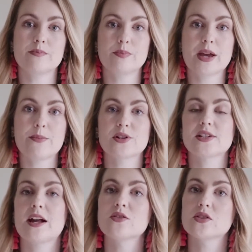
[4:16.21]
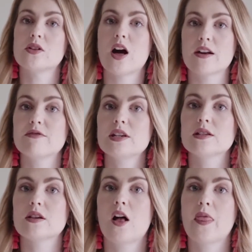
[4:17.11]
paper styles that a lot of
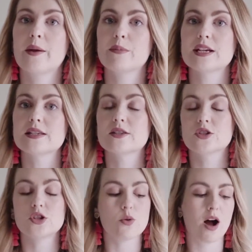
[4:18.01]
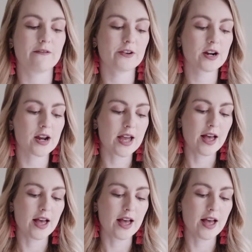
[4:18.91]
these online places do offer,